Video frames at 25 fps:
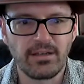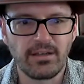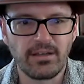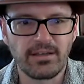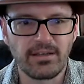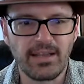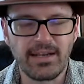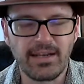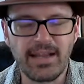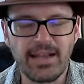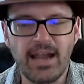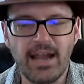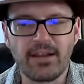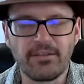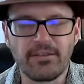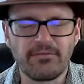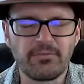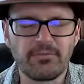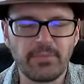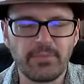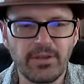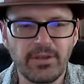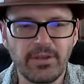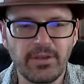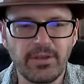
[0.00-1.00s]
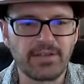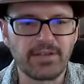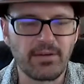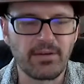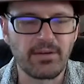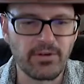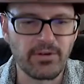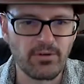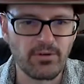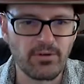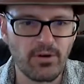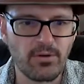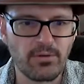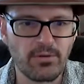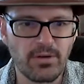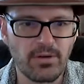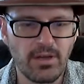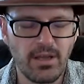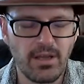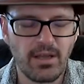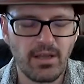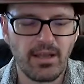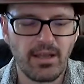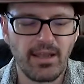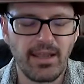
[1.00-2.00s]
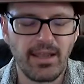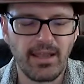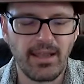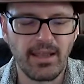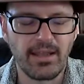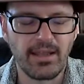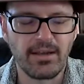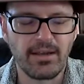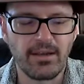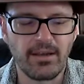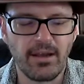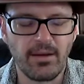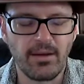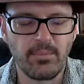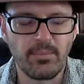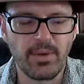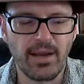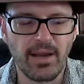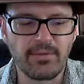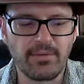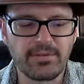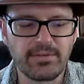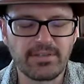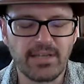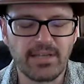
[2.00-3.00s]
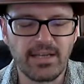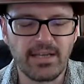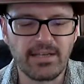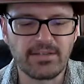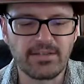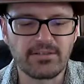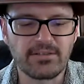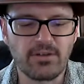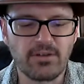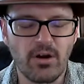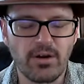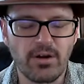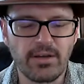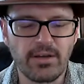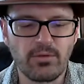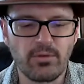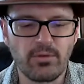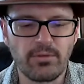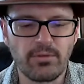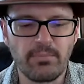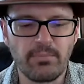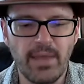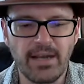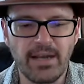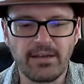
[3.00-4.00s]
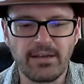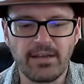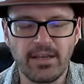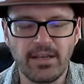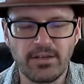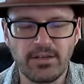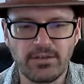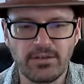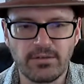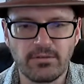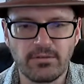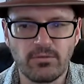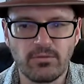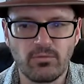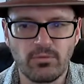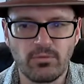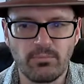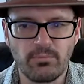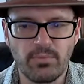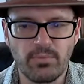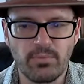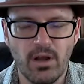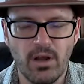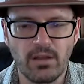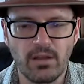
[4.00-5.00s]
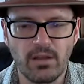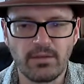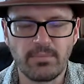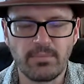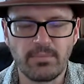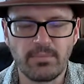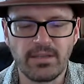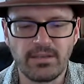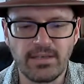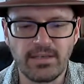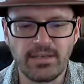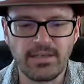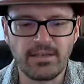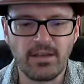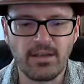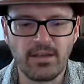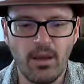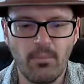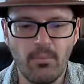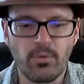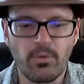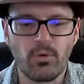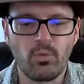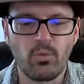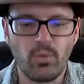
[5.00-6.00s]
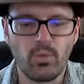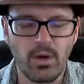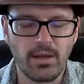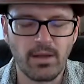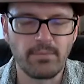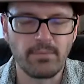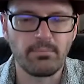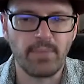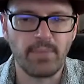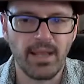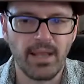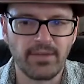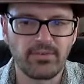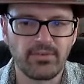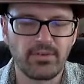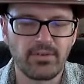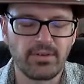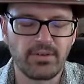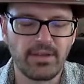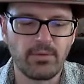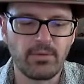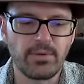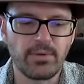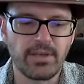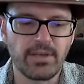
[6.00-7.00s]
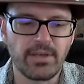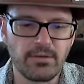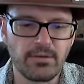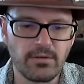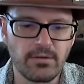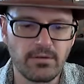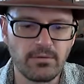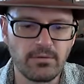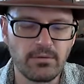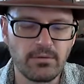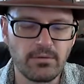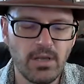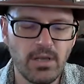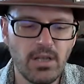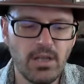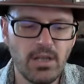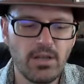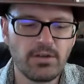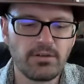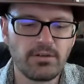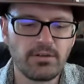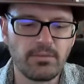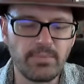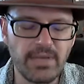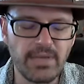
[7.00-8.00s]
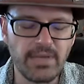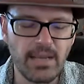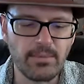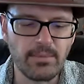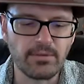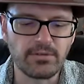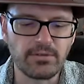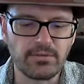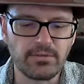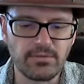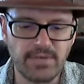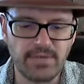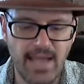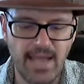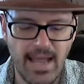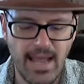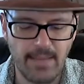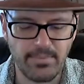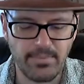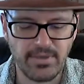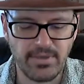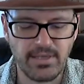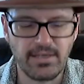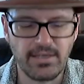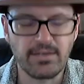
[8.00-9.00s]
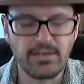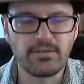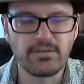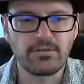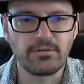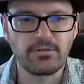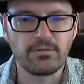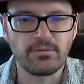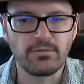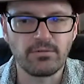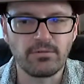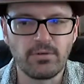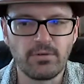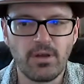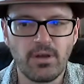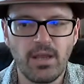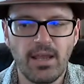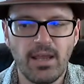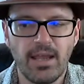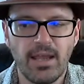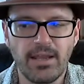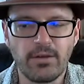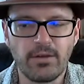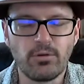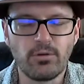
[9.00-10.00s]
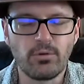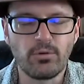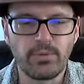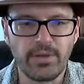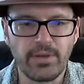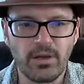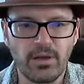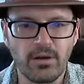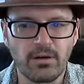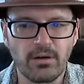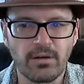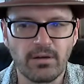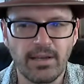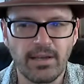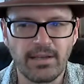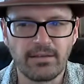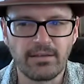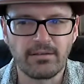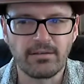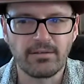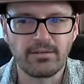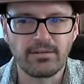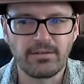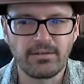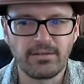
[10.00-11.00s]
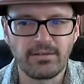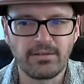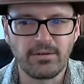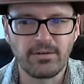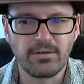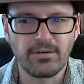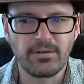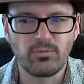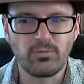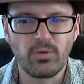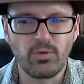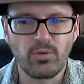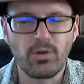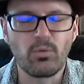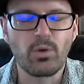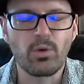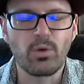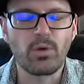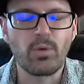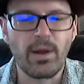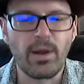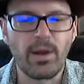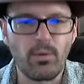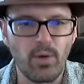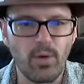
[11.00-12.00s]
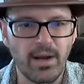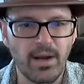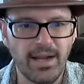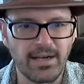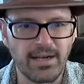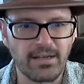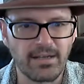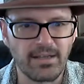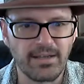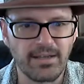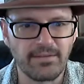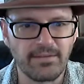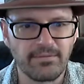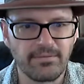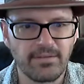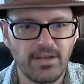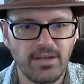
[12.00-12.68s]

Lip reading: And getting out of the familiar is how we grow. And but I would say starting with meditation would probably be the number one best thing that we can do to be able to tap into, hey, who we are. Hey, what do I want out of life?